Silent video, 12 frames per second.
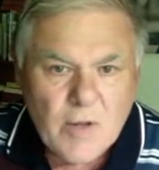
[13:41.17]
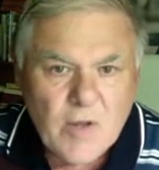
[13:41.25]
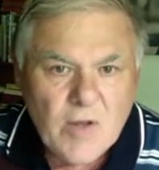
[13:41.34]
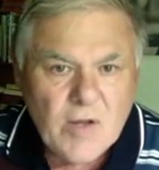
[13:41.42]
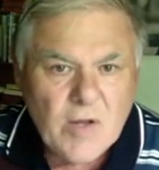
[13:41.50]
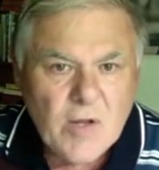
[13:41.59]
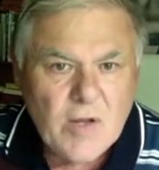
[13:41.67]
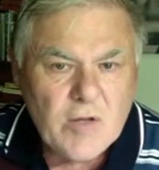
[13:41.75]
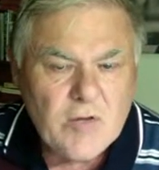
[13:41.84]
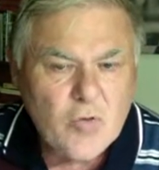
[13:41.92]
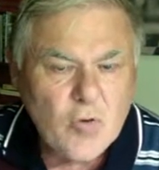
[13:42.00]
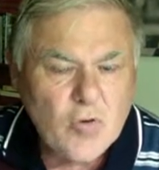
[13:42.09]
He
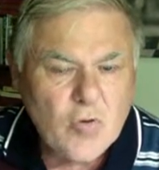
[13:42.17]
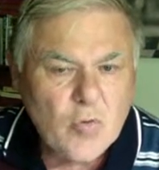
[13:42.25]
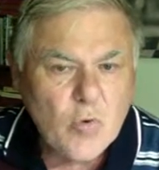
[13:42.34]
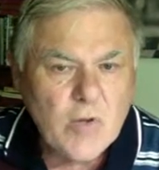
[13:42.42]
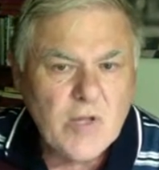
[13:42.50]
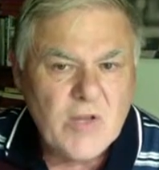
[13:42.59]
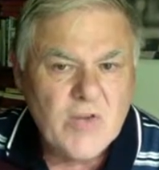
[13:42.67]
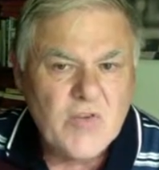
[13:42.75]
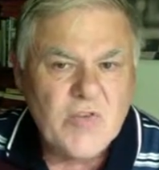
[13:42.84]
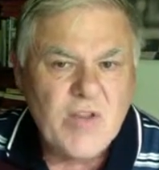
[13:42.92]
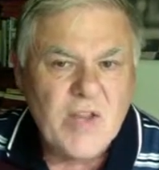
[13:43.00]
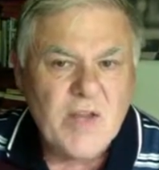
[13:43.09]
took the rook
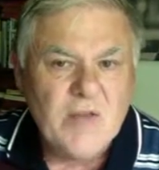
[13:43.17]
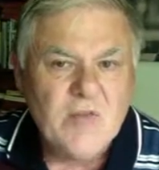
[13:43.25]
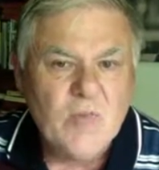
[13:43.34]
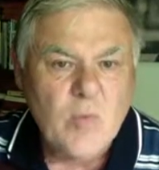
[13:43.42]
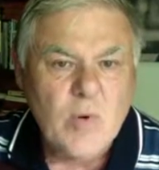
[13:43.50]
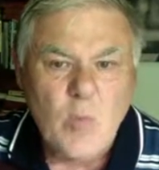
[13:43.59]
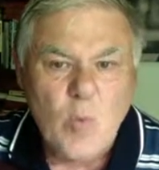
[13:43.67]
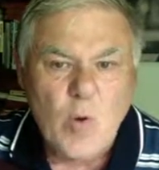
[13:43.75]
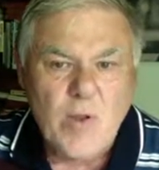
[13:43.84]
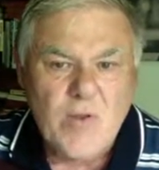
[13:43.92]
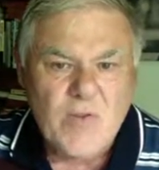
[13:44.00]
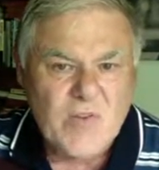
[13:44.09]
instead. So what
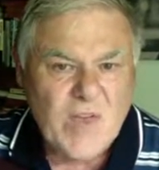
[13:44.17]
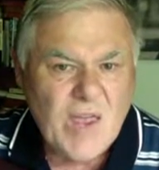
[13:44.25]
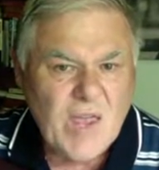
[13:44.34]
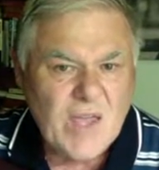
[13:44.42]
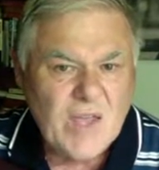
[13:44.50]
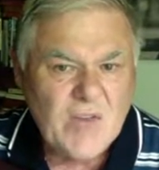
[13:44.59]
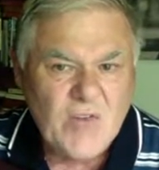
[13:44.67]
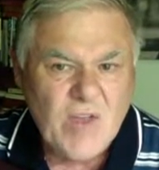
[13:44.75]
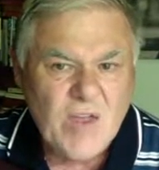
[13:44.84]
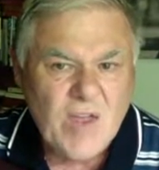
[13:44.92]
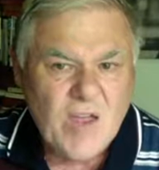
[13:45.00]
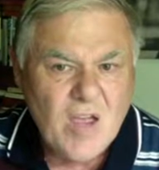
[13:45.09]
white's saying is,
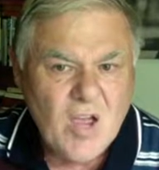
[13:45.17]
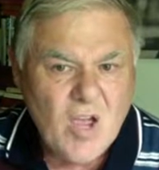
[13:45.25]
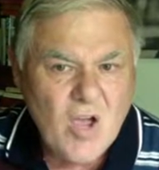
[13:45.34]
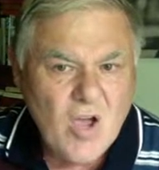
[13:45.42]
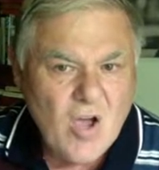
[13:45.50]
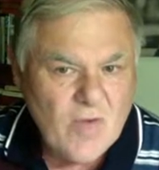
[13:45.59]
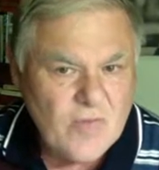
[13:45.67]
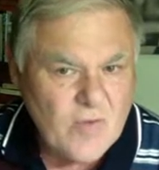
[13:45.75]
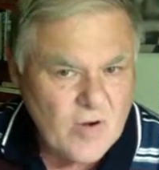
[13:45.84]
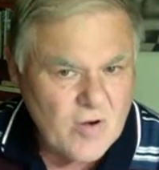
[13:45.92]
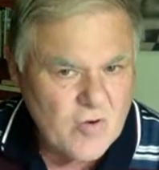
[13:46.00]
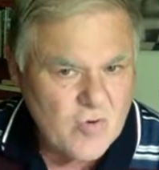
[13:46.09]
I've got
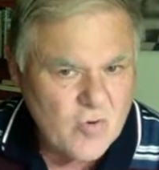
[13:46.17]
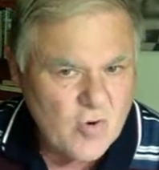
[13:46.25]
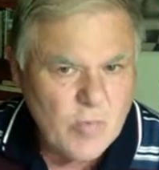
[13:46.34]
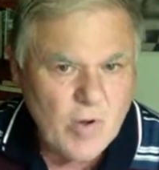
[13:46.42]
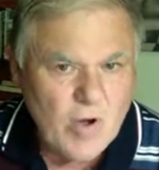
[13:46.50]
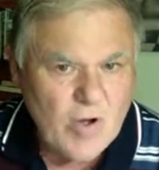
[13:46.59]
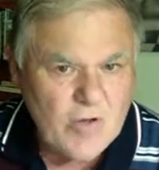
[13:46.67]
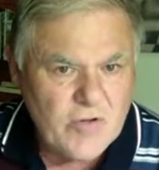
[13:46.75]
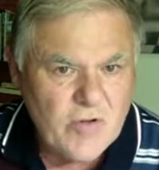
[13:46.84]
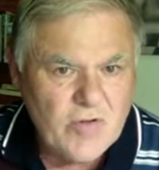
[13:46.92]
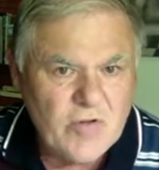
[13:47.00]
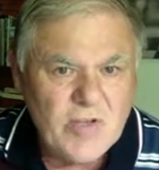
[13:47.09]
a draw, but I
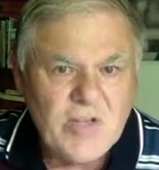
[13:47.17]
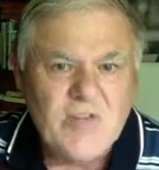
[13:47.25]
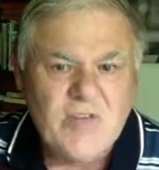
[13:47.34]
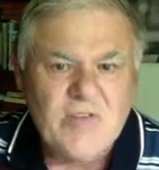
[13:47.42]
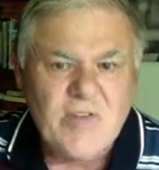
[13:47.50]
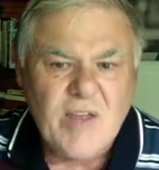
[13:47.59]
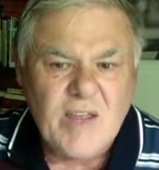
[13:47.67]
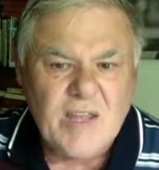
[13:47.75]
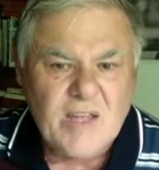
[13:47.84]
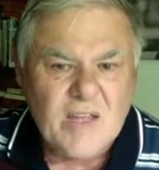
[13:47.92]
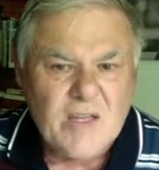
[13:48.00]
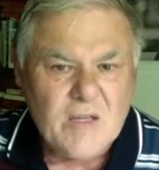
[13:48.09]
don't need to take
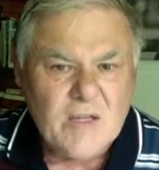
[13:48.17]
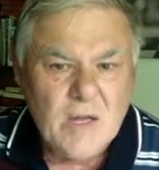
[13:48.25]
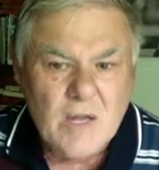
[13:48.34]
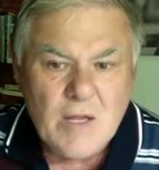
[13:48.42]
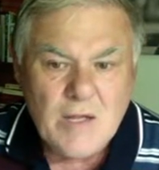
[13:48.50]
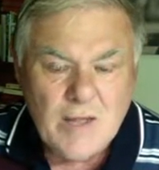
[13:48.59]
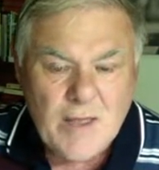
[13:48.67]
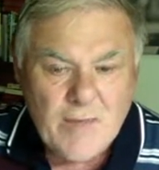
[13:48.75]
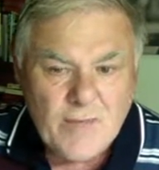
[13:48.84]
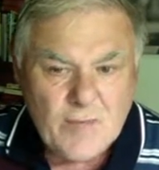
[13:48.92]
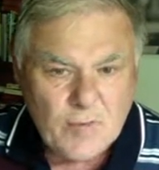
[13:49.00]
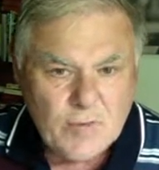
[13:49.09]
it. Now have a
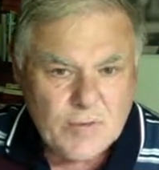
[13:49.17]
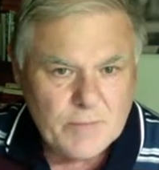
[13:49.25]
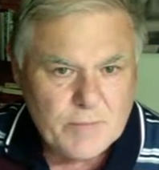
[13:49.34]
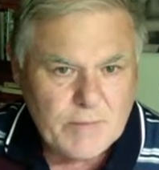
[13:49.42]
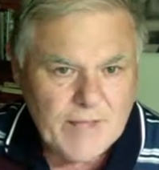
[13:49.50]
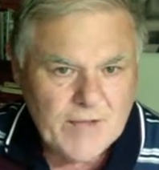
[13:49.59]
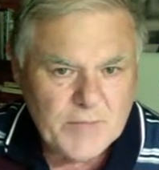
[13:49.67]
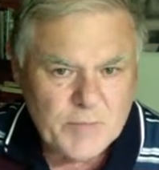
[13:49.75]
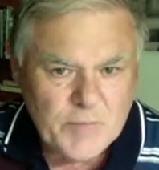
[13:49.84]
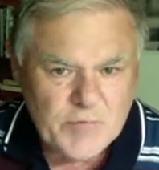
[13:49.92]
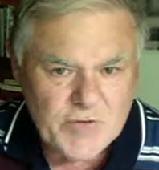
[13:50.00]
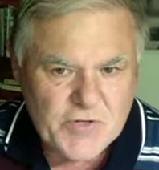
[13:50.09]
look at black's
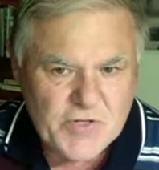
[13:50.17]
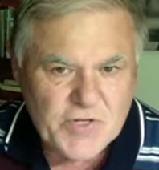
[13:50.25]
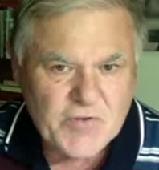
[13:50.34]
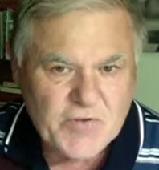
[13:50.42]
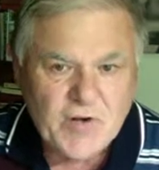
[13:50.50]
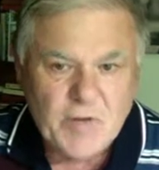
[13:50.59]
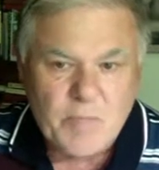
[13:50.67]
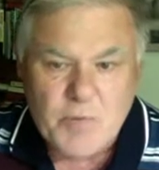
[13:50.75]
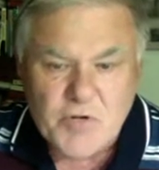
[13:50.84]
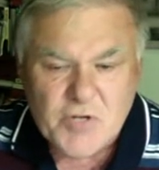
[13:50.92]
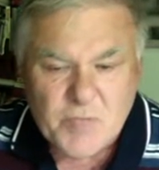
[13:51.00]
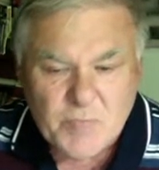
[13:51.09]
position. He's got a
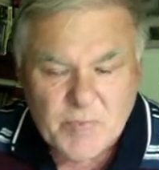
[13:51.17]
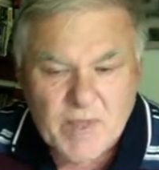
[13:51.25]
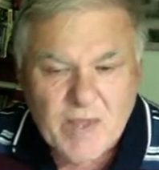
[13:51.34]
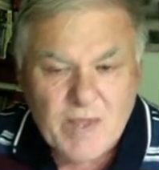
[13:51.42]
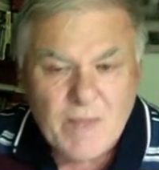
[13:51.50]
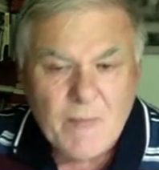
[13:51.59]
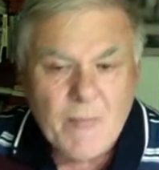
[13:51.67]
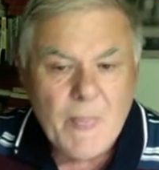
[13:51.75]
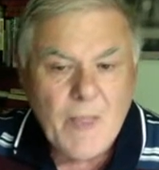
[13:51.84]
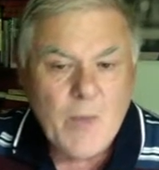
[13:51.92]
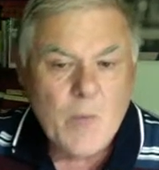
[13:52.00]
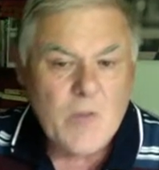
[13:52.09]
bishop there,
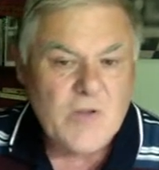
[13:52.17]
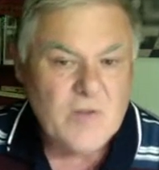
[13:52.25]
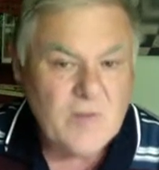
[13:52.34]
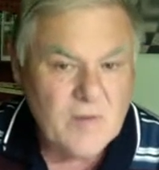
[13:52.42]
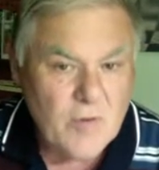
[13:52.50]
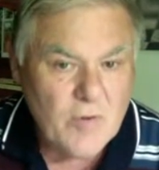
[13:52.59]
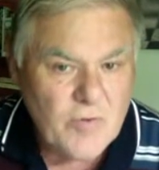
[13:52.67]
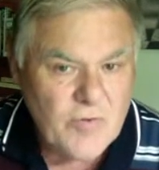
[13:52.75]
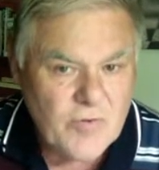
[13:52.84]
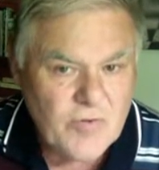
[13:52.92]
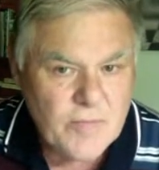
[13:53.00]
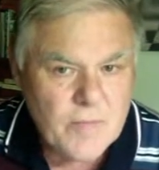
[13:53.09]
which is loose.